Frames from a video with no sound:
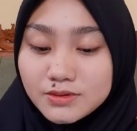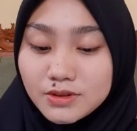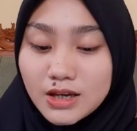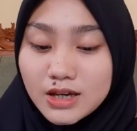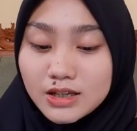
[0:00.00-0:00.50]

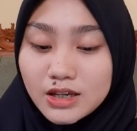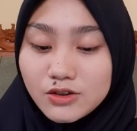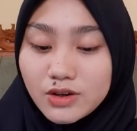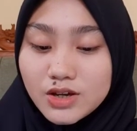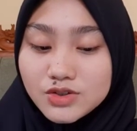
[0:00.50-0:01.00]
Okay,
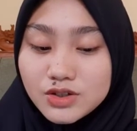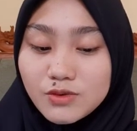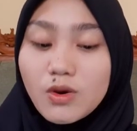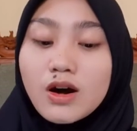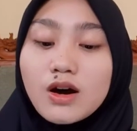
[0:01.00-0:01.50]

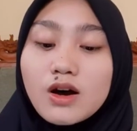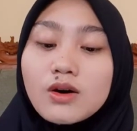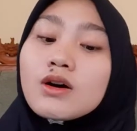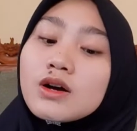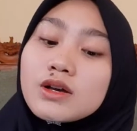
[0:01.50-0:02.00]
education. Wow.
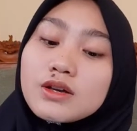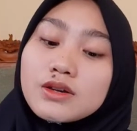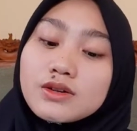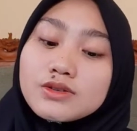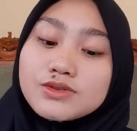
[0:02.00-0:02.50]

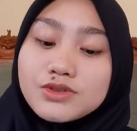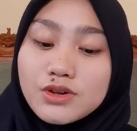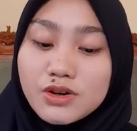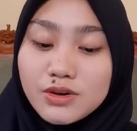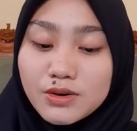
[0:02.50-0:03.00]

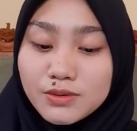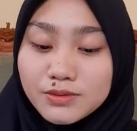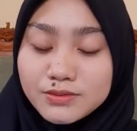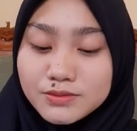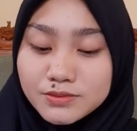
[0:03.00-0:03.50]
So,
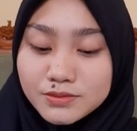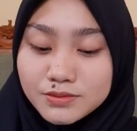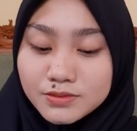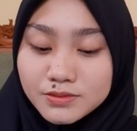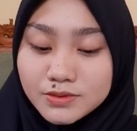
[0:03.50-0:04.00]

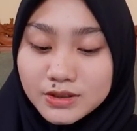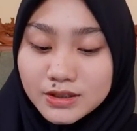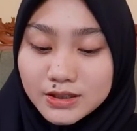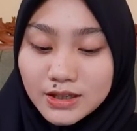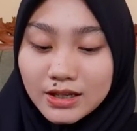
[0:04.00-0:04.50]

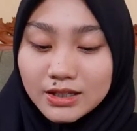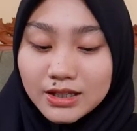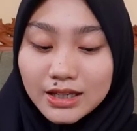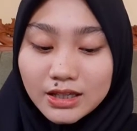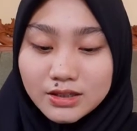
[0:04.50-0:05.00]
and then
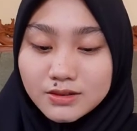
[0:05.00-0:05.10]
click it.